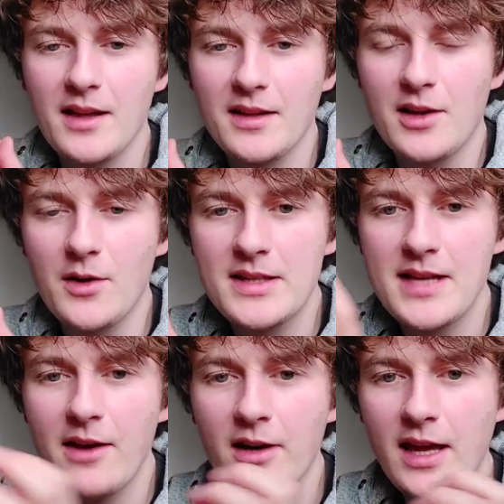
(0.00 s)
you know
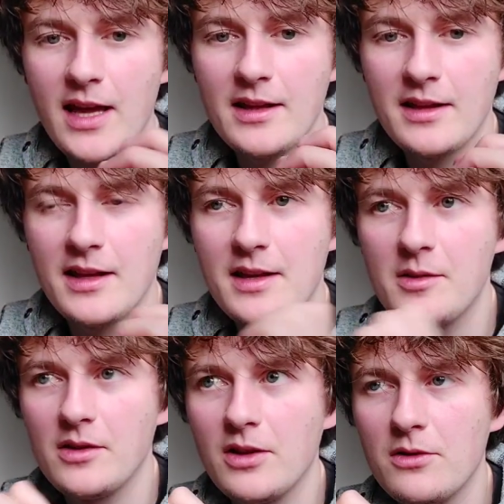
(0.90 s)
interrogate the
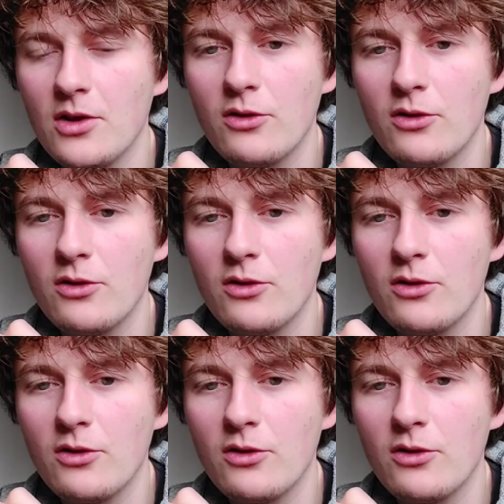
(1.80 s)
the, the